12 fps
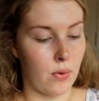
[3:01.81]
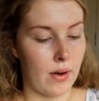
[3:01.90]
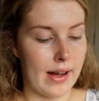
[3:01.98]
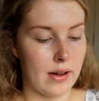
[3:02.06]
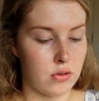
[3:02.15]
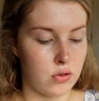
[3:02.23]

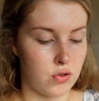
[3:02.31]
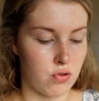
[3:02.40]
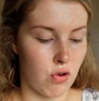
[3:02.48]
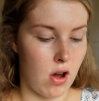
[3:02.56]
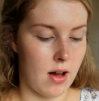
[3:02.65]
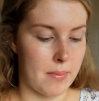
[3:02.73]
Brow
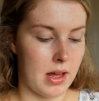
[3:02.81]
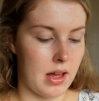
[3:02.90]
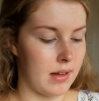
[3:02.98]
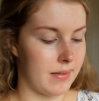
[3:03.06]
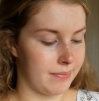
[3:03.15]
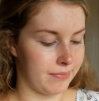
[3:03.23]

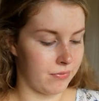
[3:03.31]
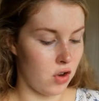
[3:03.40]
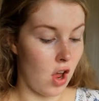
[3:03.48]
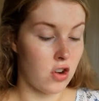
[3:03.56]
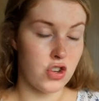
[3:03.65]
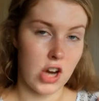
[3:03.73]
Drama
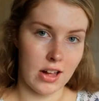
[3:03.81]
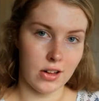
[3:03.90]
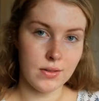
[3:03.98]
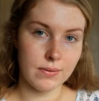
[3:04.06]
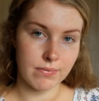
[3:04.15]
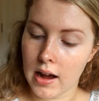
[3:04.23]

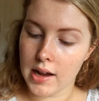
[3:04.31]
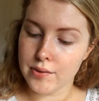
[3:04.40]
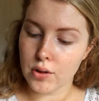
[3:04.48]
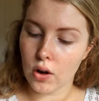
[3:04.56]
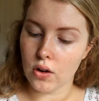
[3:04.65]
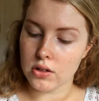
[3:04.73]
gel.
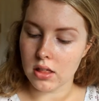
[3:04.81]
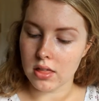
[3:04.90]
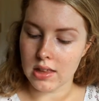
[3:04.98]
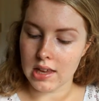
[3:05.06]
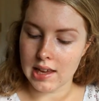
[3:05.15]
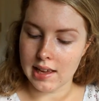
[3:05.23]
I've got
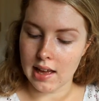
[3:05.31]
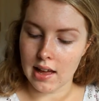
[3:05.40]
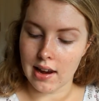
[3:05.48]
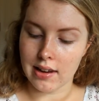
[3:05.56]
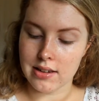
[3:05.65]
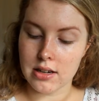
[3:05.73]
the
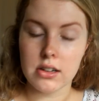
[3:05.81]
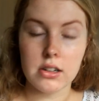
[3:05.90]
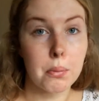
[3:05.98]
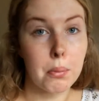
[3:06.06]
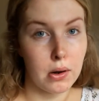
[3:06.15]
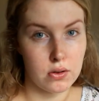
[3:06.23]

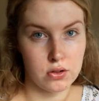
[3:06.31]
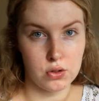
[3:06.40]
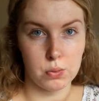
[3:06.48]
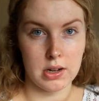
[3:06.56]
dark blonde